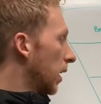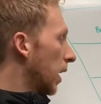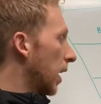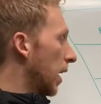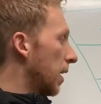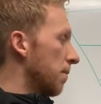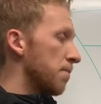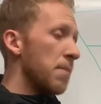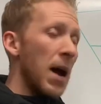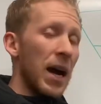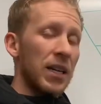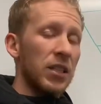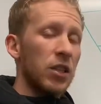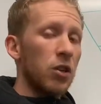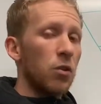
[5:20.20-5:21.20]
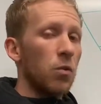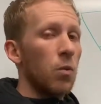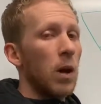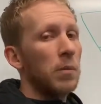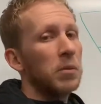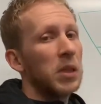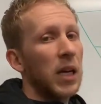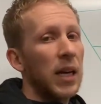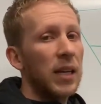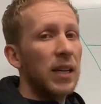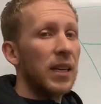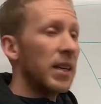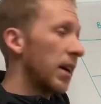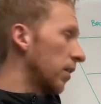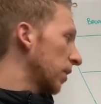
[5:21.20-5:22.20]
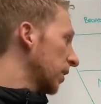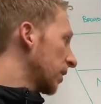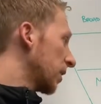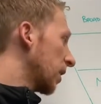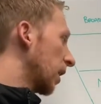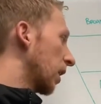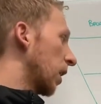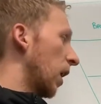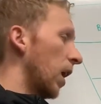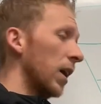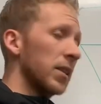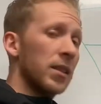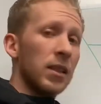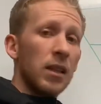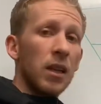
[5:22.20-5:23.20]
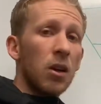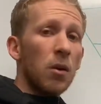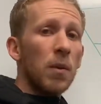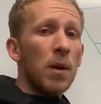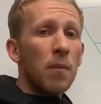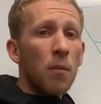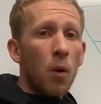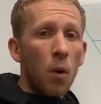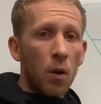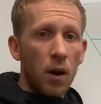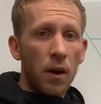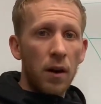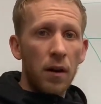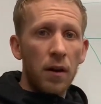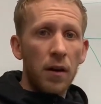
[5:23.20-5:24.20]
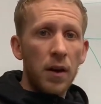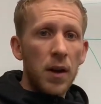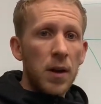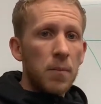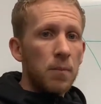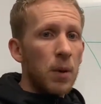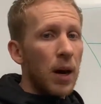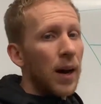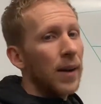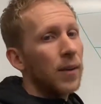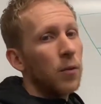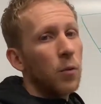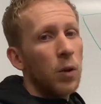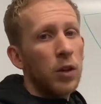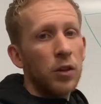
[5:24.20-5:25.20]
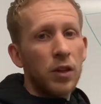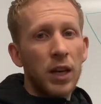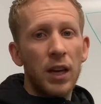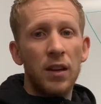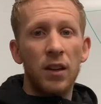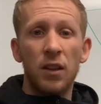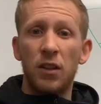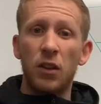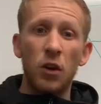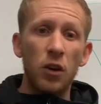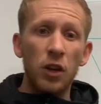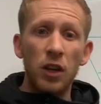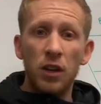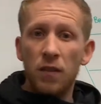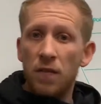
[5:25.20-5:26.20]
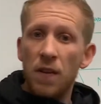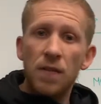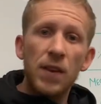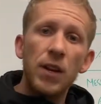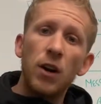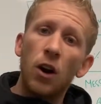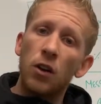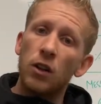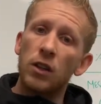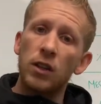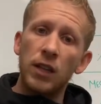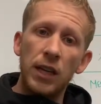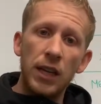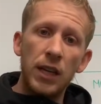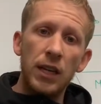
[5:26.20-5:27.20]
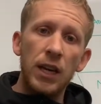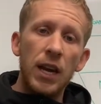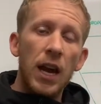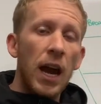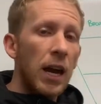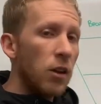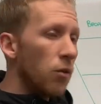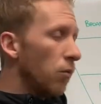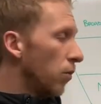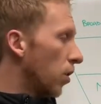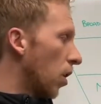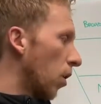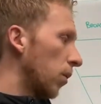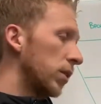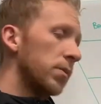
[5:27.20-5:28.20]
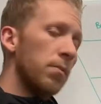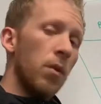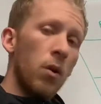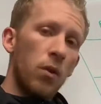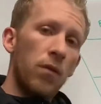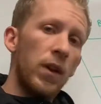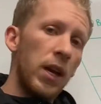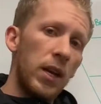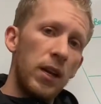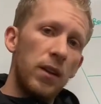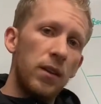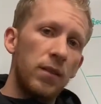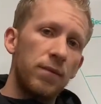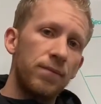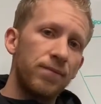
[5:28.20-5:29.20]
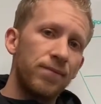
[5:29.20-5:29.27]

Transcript: back to your website. Now, this is going to cost a little bit more, but when you're getting a $30 to $50 lead and you know it's motivated,